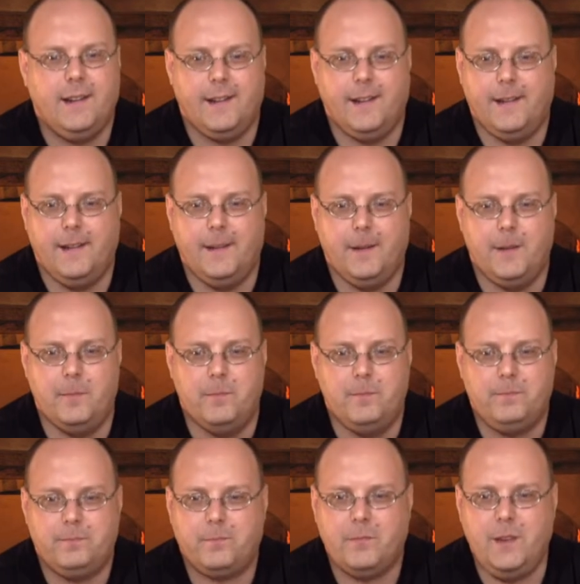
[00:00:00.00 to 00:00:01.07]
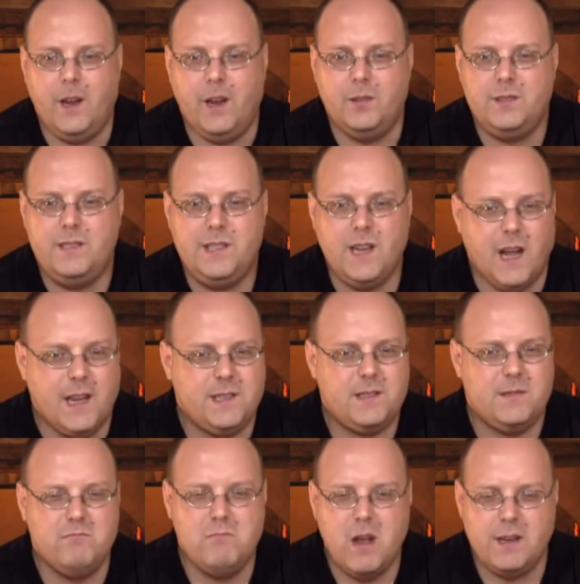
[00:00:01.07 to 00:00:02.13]
Um, you know,
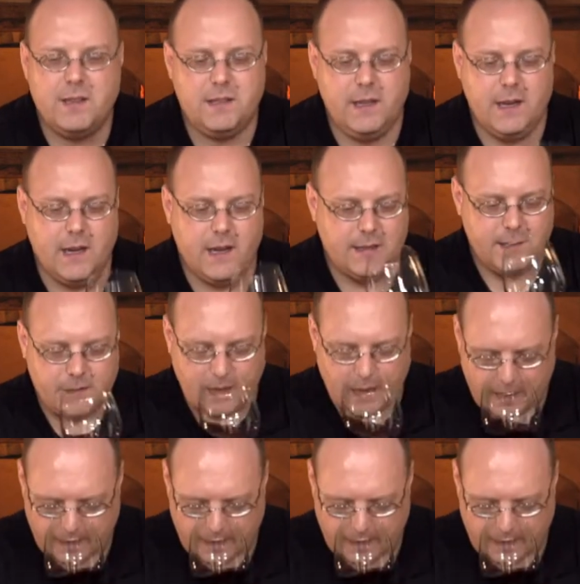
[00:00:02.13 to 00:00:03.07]
dust, mustiness,